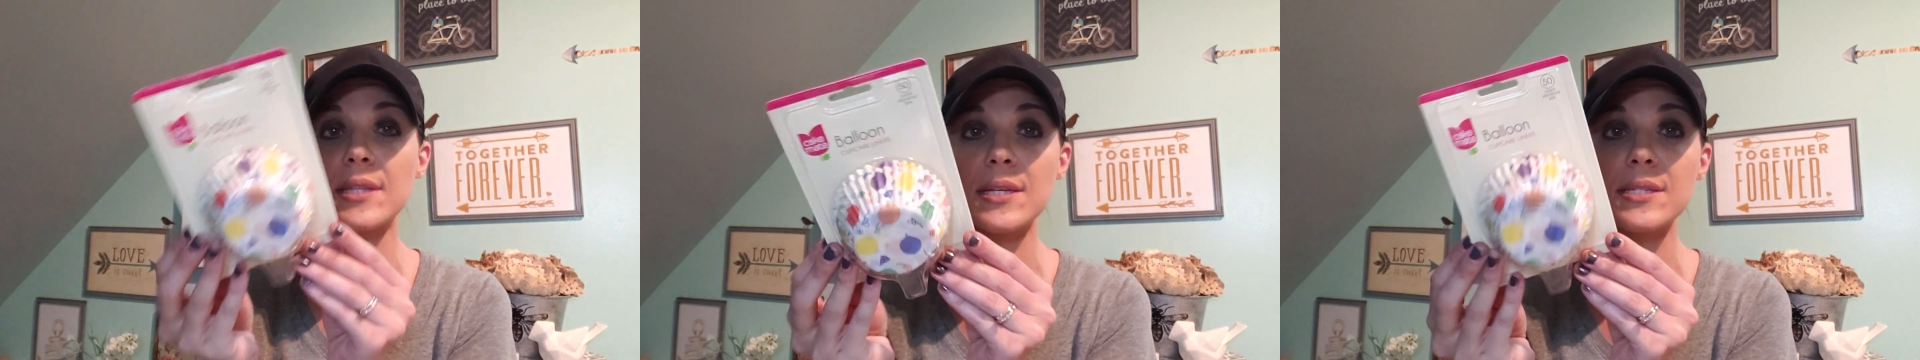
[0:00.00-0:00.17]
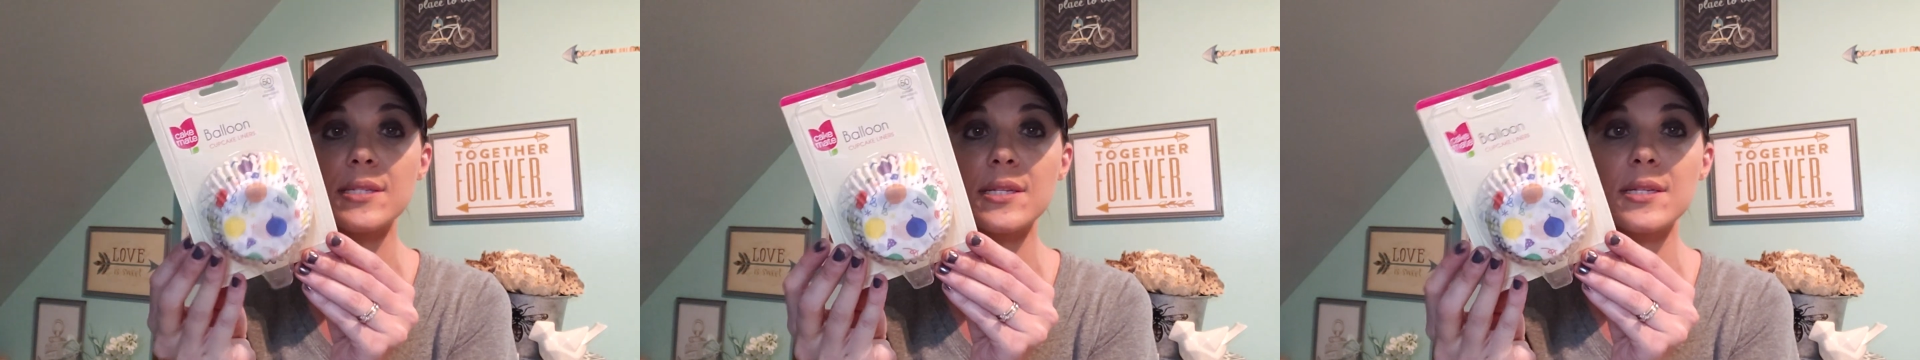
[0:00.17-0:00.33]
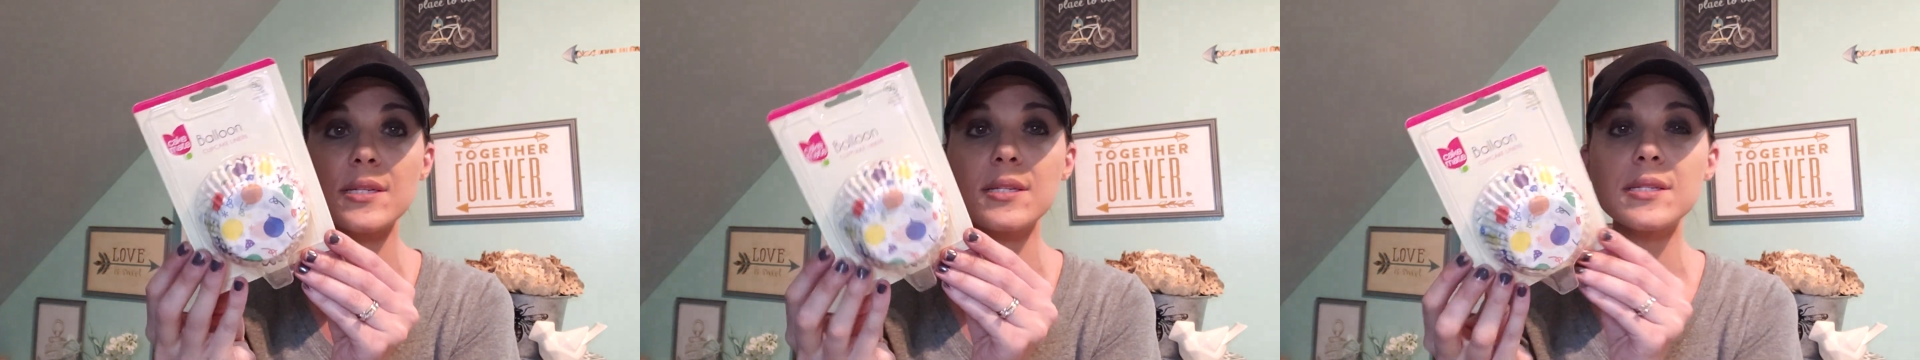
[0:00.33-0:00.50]

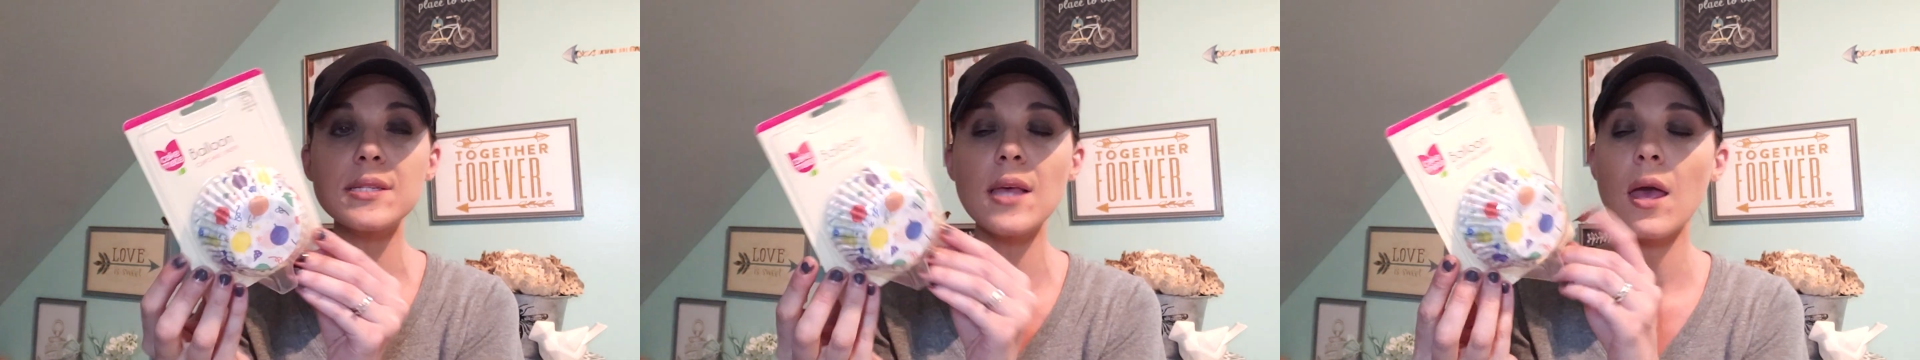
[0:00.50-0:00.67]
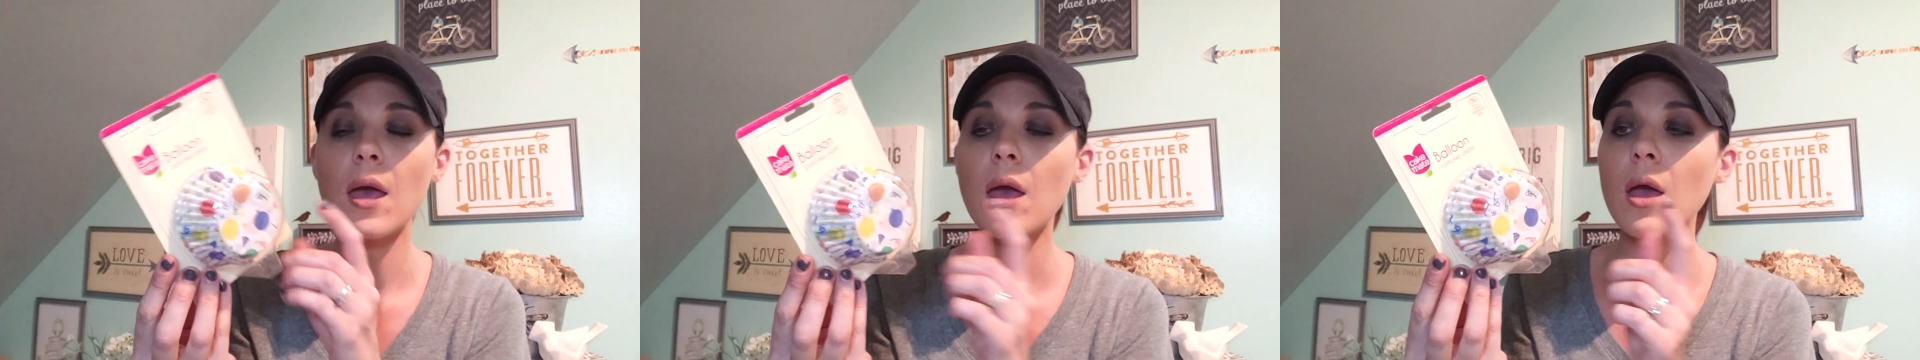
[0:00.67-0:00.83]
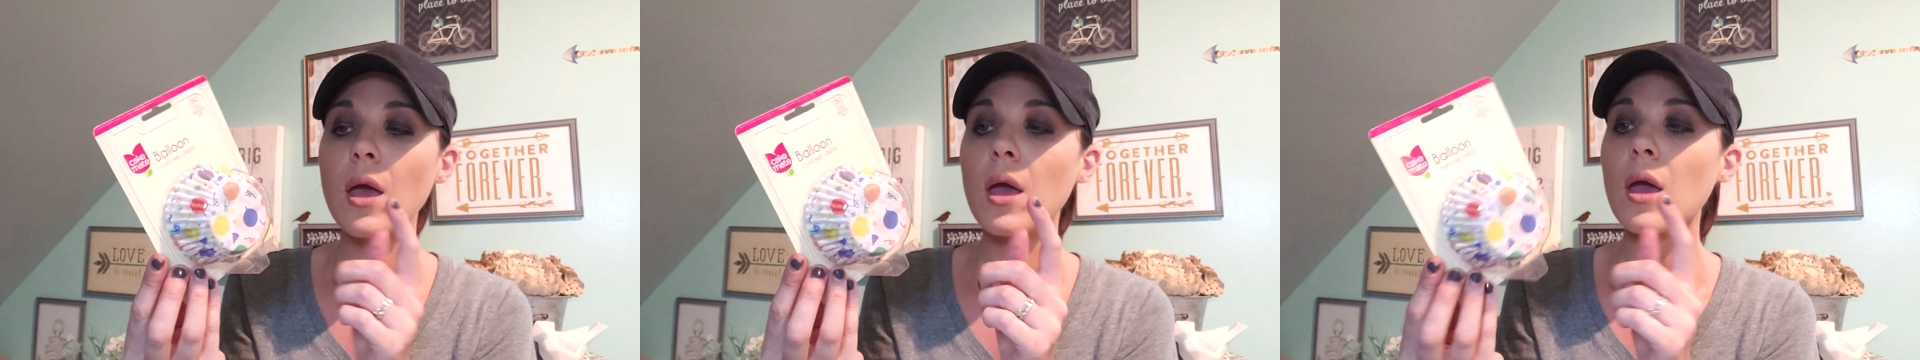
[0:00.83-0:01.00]
This is
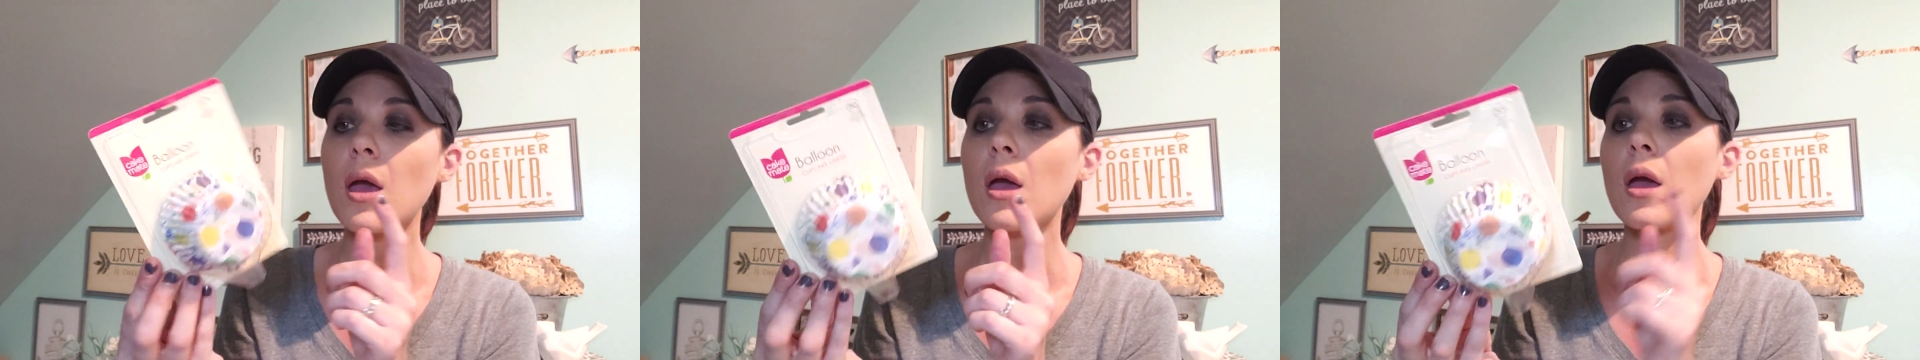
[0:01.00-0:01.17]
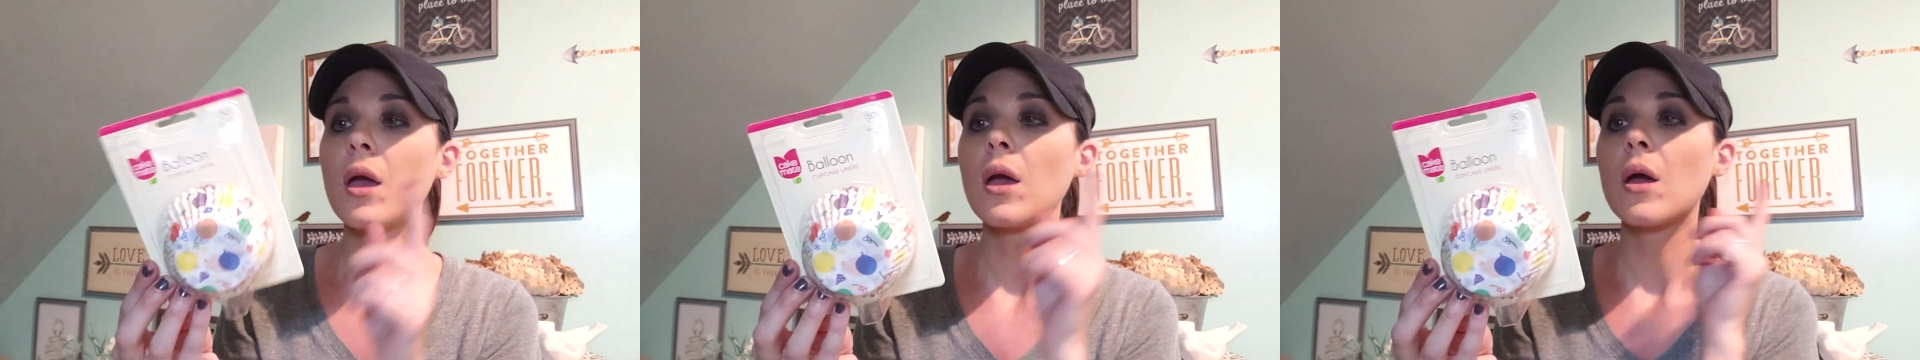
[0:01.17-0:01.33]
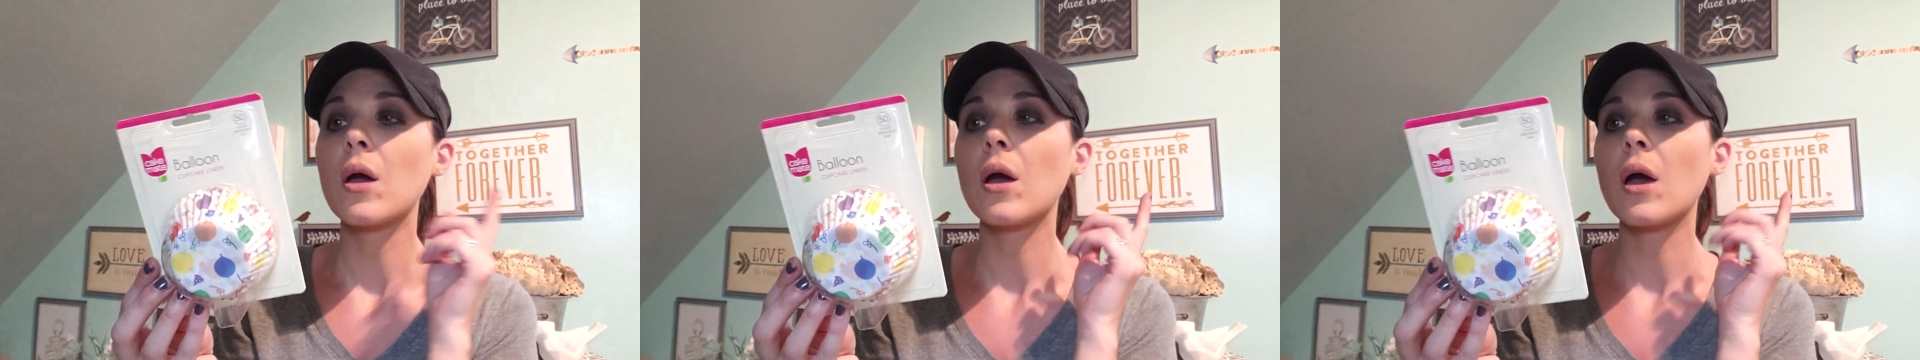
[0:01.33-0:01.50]

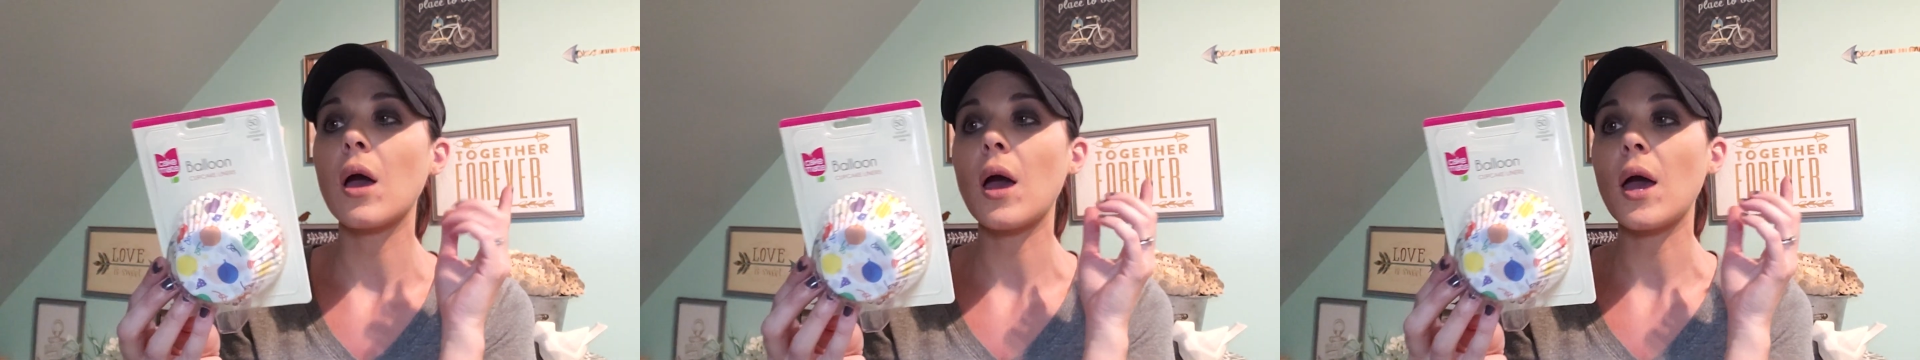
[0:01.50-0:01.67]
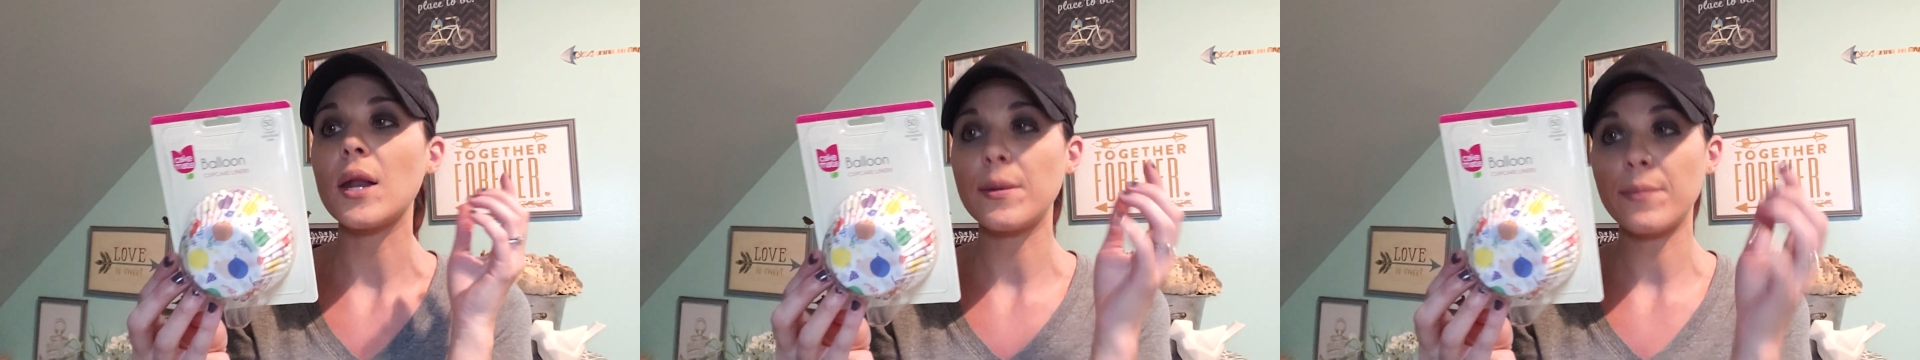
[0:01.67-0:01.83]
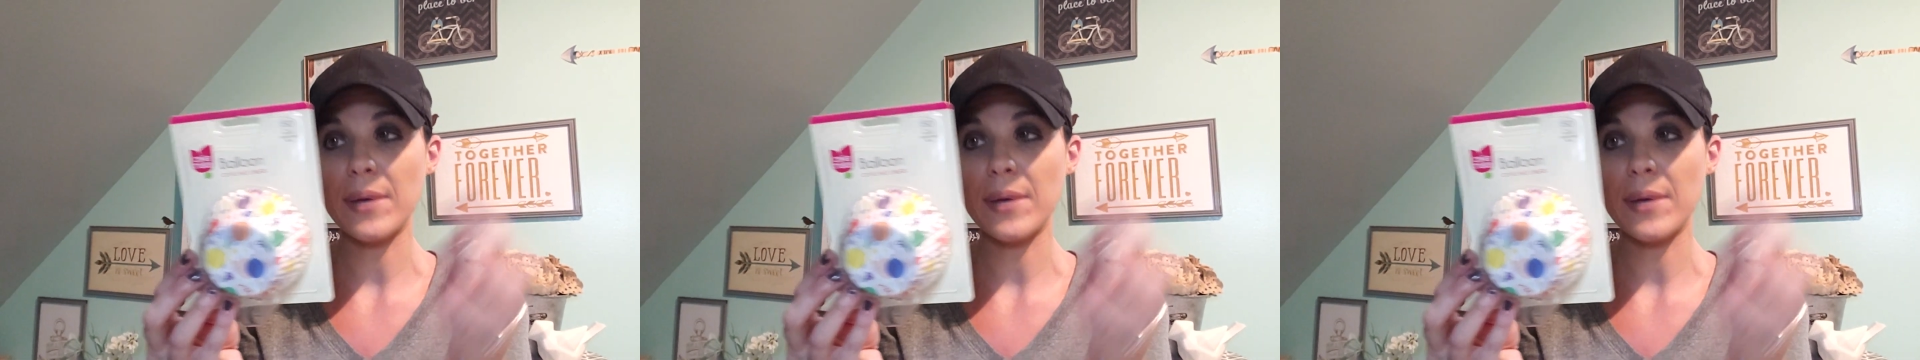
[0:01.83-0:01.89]
an